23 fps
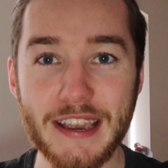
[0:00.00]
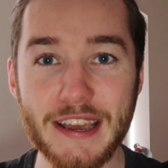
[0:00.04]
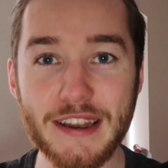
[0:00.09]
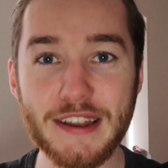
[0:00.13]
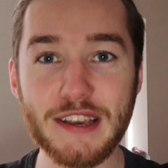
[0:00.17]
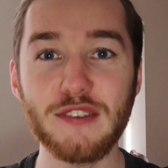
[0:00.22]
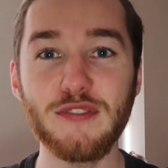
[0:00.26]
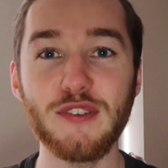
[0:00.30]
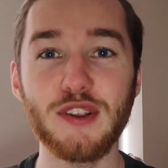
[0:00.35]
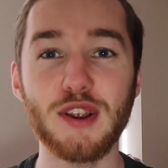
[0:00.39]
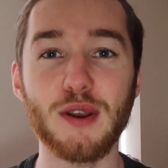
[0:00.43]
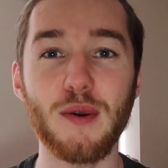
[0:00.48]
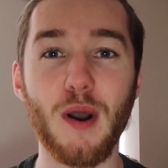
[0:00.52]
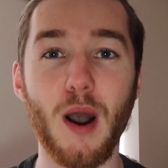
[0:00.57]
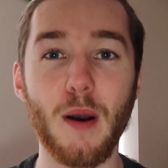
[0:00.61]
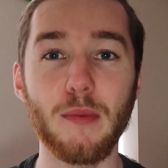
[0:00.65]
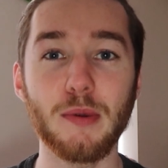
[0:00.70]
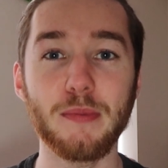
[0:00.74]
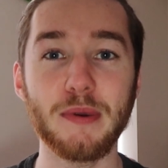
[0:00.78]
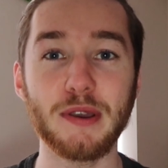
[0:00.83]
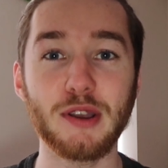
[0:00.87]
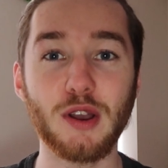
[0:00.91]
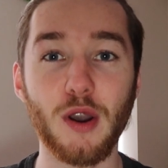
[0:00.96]
In this video, I'm
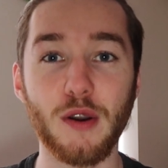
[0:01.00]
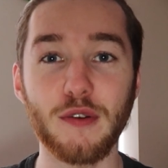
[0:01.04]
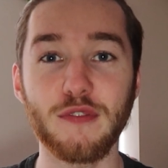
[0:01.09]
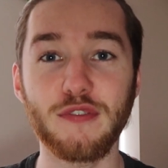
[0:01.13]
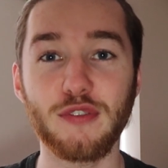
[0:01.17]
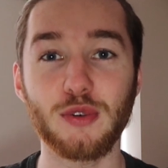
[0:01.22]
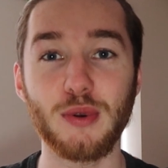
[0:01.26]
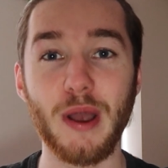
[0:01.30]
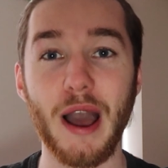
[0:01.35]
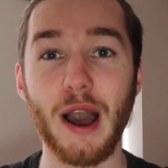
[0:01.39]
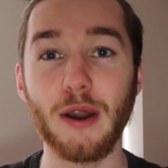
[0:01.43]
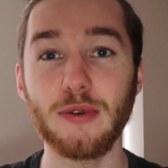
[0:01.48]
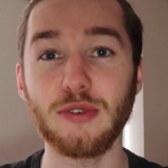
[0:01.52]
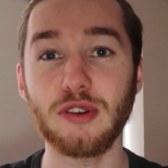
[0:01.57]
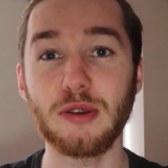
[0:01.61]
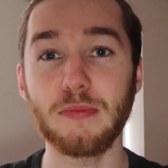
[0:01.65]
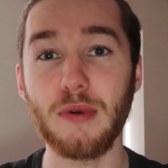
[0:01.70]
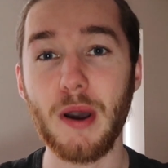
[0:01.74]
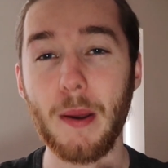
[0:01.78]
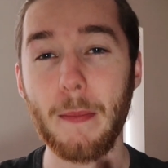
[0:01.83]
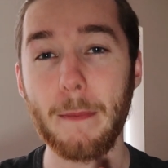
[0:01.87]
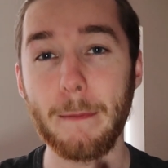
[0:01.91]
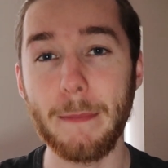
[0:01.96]
going to be going through how you
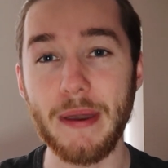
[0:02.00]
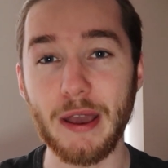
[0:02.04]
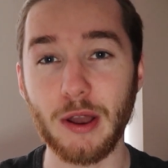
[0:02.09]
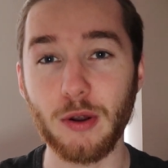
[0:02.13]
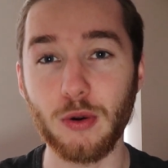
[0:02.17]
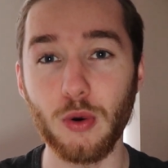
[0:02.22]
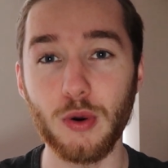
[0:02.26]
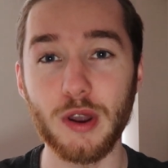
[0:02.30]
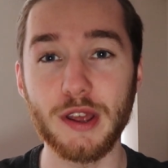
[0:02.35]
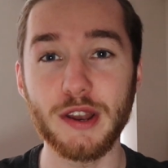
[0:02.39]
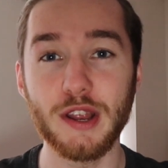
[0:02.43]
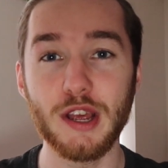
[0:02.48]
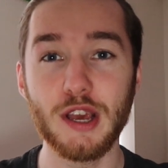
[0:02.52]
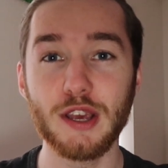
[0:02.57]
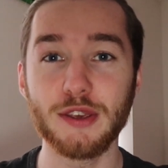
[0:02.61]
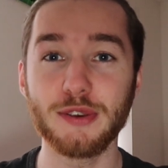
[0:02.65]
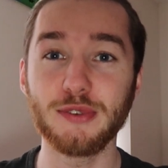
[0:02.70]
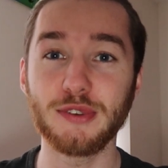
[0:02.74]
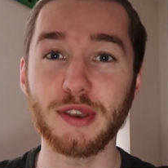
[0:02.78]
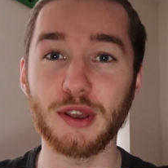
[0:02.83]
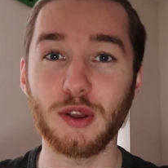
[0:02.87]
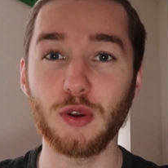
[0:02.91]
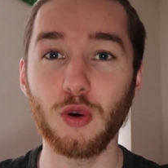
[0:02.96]
can buy Bitcoin
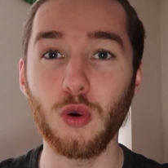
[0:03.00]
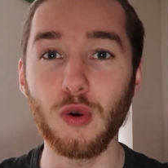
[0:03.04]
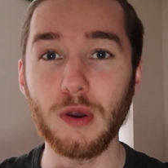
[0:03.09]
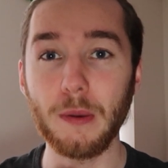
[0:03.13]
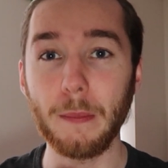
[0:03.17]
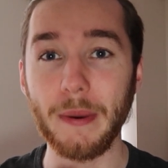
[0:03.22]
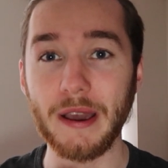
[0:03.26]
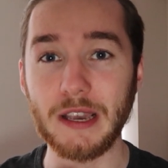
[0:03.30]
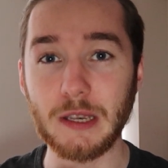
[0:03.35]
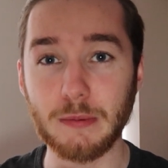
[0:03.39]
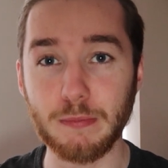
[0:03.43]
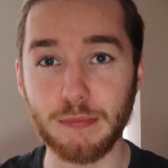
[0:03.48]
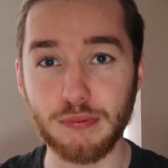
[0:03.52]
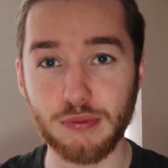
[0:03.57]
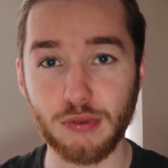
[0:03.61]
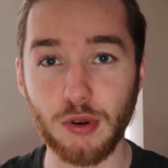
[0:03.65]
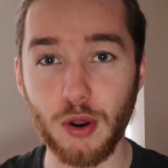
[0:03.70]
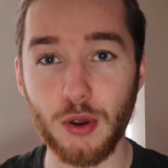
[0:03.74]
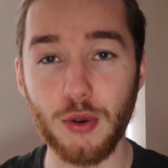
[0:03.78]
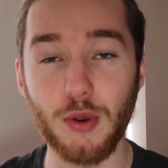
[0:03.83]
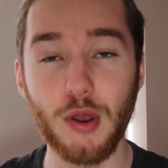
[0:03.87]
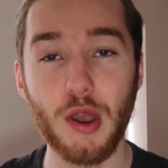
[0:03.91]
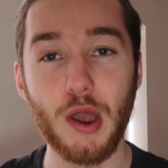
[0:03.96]
using Coinbase
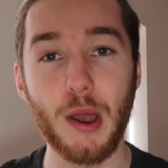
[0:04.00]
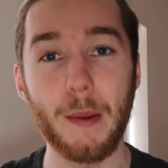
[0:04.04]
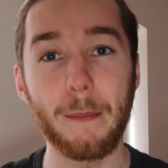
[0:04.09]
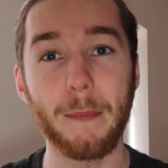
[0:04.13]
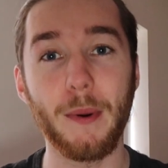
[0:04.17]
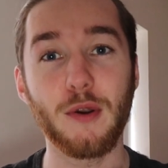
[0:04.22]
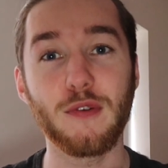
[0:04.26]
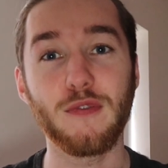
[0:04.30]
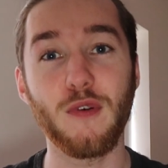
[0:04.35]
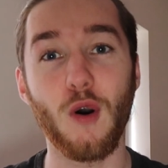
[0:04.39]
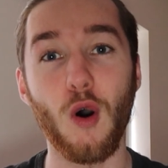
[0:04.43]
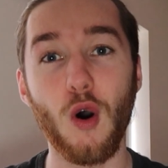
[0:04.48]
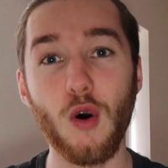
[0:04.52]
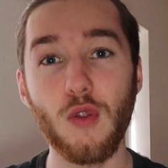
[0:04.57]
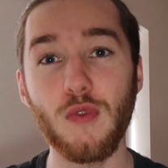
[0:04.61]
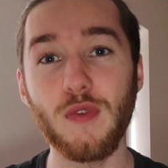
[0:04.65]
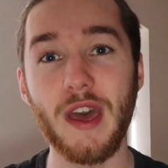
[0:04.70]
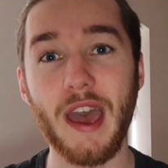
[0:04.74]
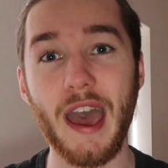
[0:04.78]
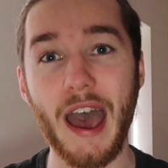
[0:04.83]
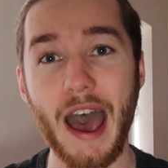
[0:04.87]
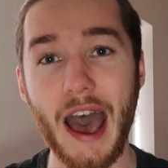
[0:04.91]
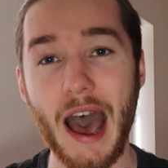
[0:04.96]
Pro, both on
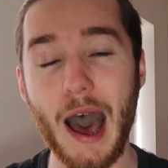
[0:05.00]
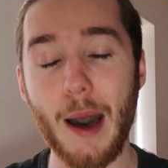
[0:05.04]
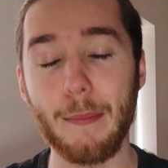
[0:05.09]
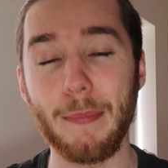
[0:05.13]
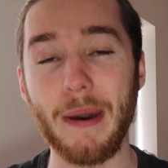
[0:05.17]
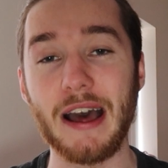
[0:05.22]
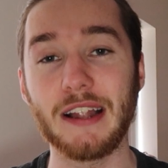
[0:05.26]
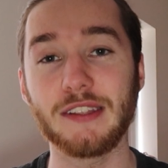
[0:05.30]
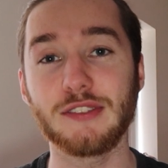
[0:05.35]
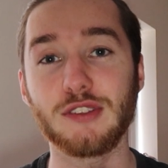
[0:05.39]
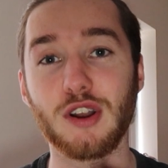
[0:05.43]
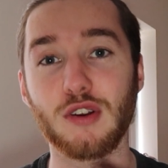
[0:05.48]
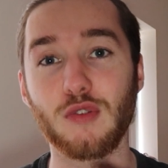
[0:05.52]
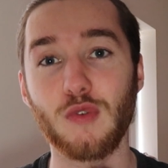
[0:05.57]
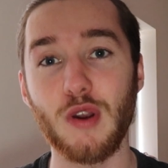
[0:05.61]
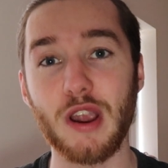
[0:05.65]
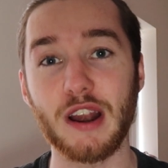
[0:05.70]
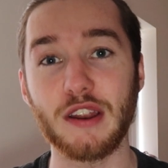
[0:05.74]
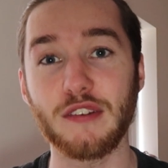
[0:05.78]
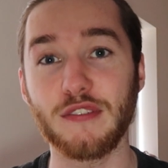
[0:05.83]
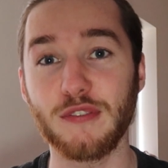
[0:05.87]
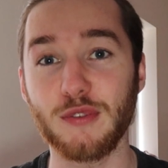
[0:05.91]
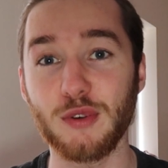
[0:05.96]
their app and
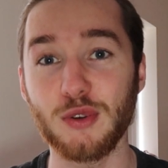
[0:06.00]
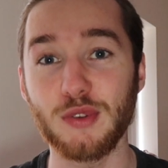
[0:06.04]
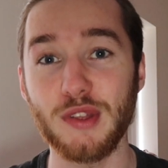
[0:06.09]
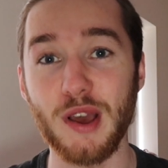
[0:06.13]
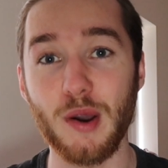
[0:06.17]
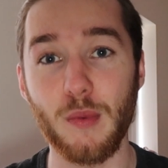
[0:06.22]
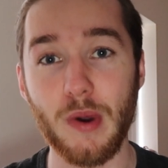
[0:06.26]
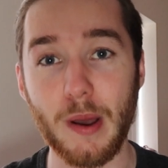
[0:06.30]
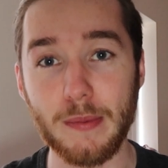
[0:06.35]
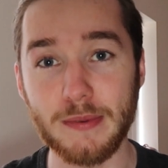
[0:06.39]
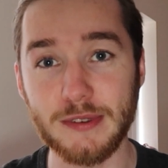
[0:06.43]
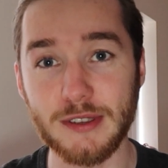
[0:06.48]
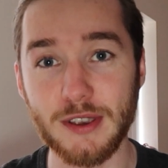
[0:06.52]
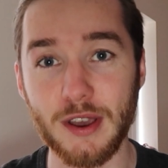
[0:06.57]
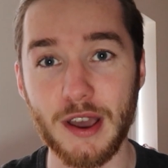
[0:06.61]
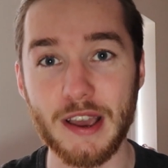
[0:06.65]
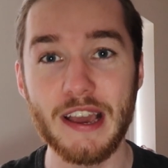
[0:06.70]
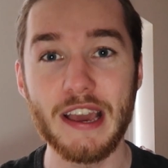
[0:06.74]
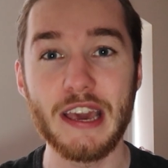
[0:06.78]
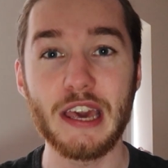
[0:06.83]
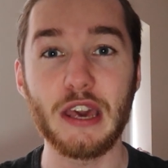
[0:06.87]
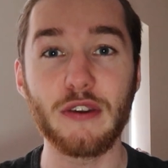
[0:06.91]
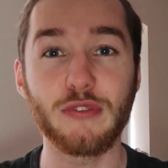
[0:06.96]
directly through their
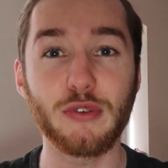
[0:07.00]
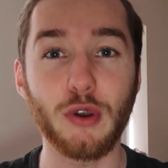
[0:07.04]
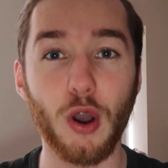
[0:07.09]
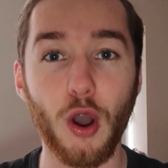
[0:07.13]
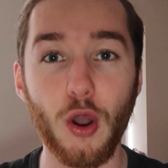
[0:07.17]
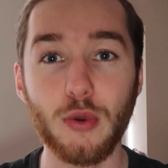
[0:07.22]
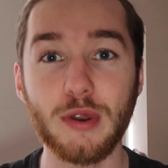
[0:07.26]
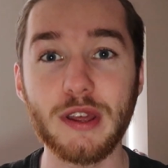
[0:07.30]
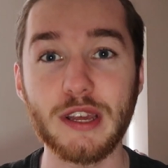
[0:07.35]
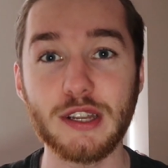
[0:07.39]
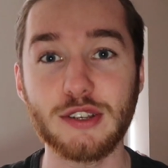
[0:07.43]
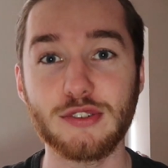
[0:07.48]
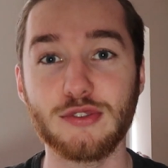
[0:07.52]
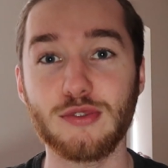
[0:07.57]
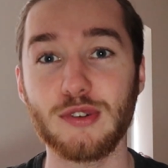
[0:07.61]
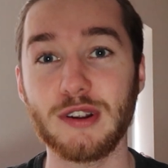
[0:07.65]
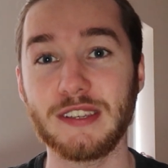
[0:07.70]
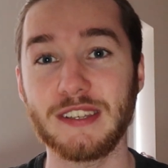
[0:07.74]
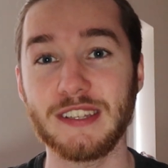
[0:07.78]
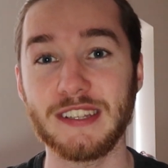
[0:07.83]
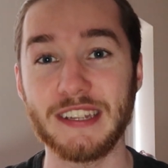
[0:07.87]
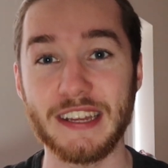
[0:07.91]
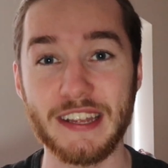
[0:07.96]
website. If you're only
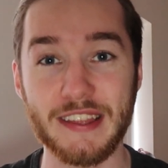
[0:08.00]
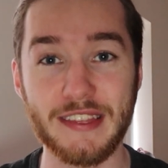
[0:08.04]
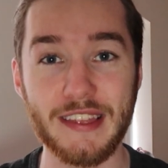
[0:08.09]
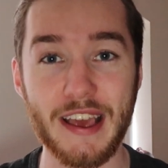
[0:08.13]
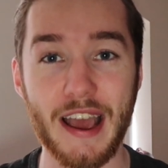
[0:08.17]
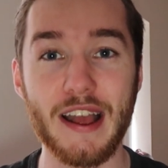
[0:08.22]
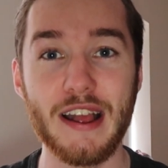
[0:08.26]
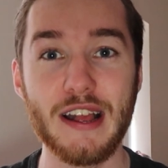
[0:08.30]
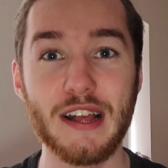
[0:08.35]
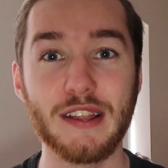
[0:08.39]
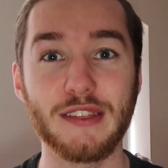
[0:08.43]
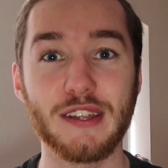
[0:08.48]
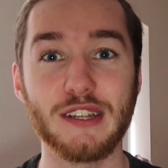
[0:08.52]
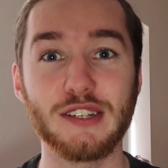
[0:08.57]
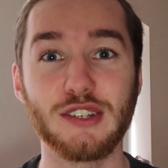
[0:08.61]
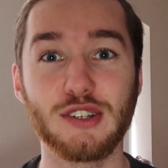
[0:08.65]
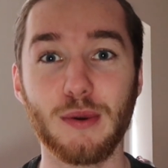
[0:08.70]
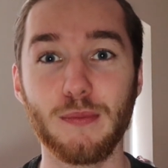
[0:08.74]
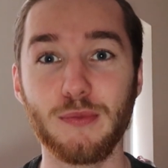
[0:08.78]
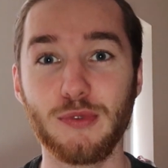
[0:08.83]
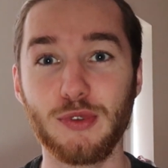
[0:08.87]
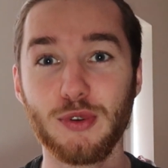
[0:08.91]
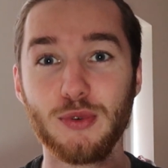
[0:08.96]
interested in that, then
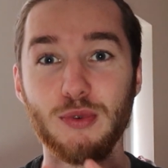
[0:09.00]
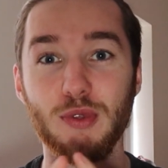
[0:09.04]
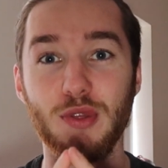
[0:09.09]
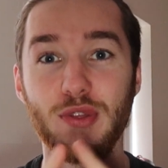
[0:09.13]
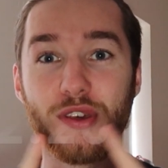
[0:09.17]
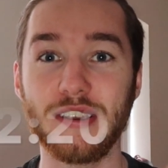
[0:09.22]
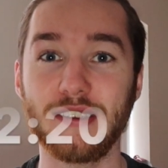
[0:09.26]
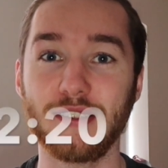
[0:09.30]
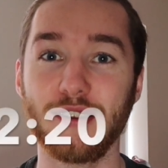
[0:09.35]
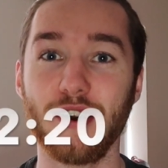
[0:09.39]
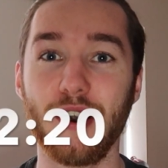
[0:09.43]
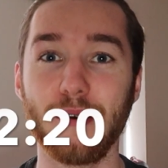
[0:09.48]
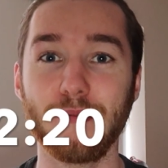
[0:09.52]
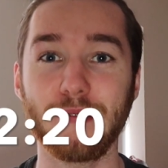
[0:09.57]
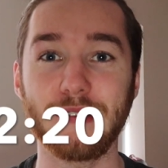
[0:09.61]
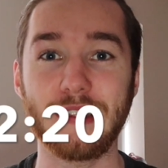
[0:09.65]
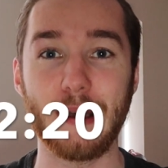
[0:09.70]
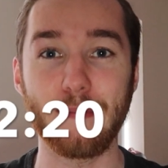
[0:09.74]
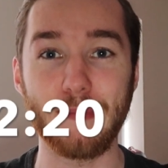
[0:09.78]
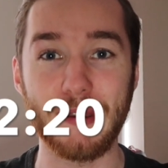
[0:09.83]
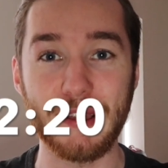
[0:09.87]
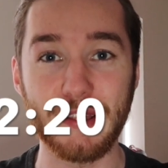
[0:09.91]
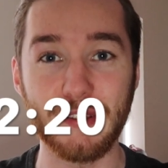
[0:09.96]
jump to this
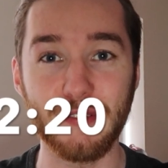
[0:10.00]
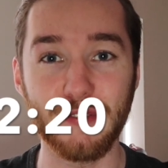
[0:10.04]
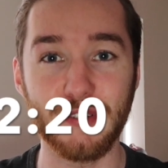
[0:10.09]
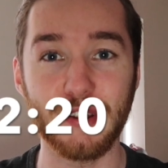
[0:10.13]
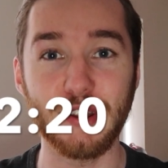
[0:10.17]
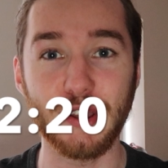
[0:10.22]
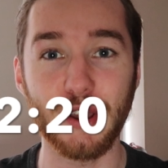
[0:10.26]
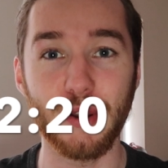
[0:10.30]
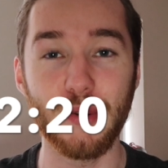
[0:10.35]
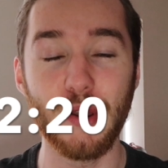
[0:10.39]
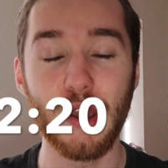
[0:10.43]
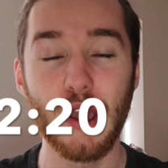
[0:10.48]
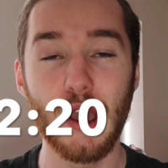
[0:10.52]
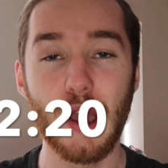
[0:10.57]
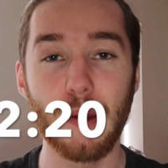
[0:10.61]
timestamp in the video.